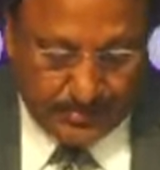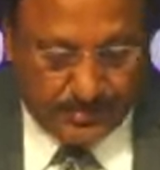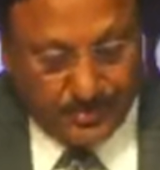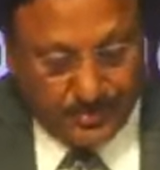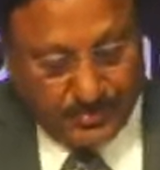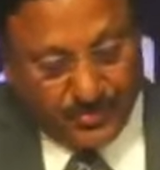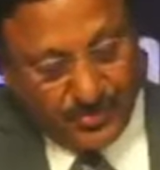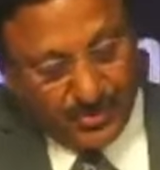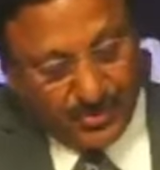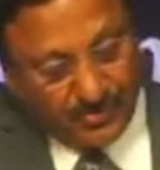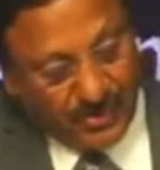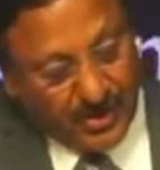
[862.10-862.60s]

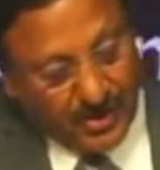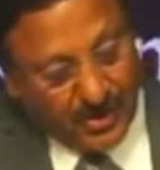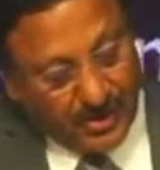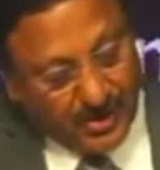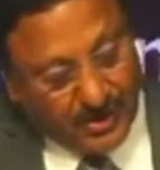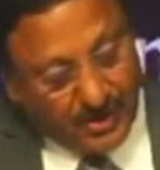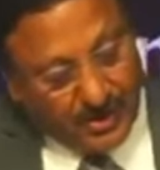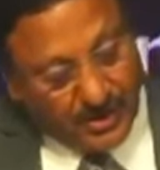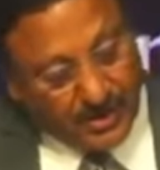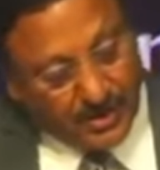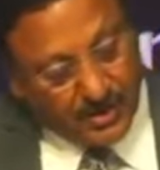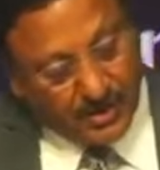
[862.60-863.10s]
We
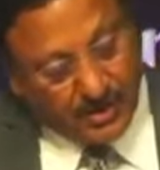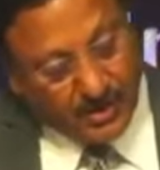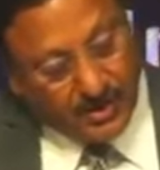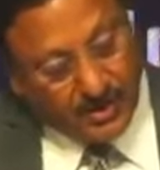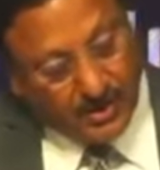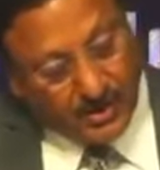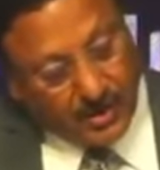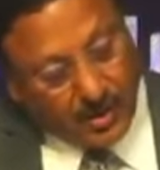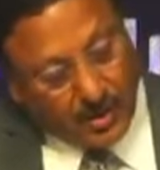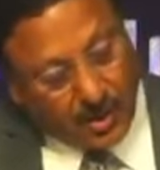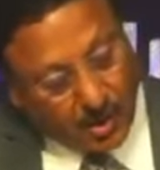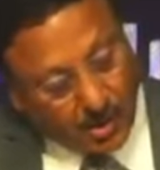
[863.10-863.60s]
will
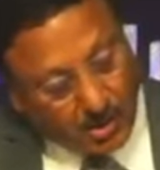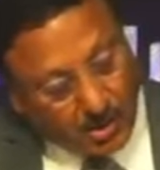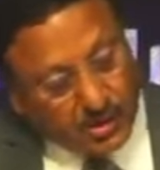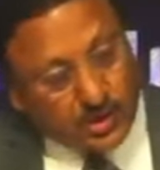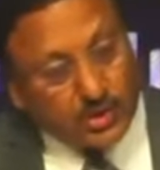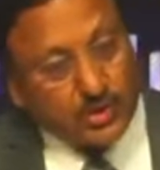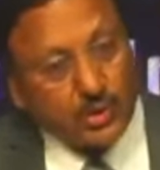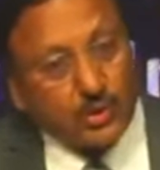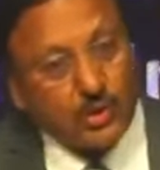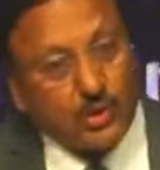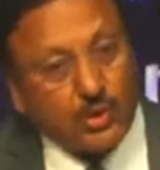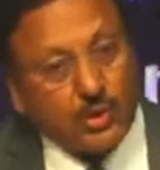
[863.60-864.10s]

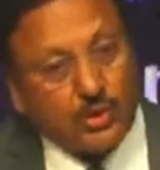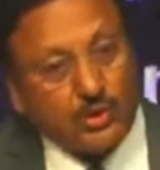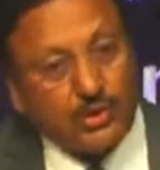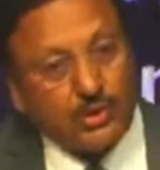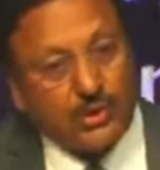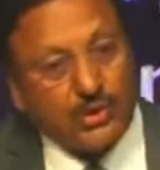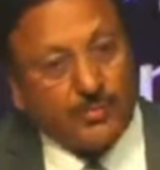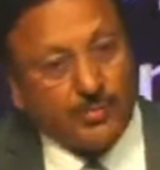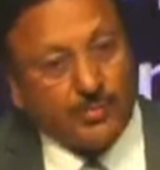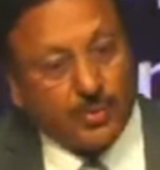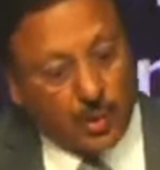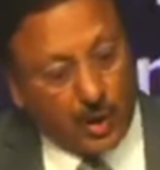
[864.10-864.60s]
also
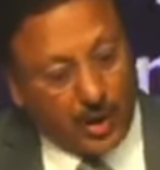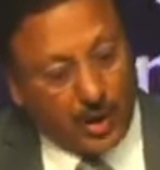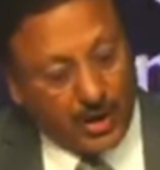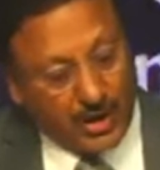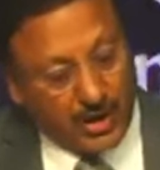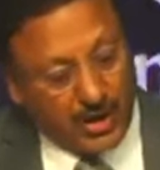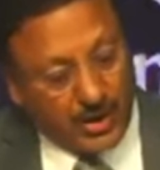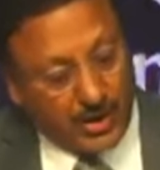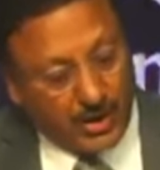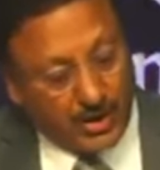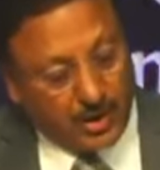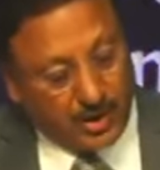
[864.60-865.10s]

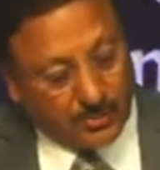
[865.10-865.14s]
deploy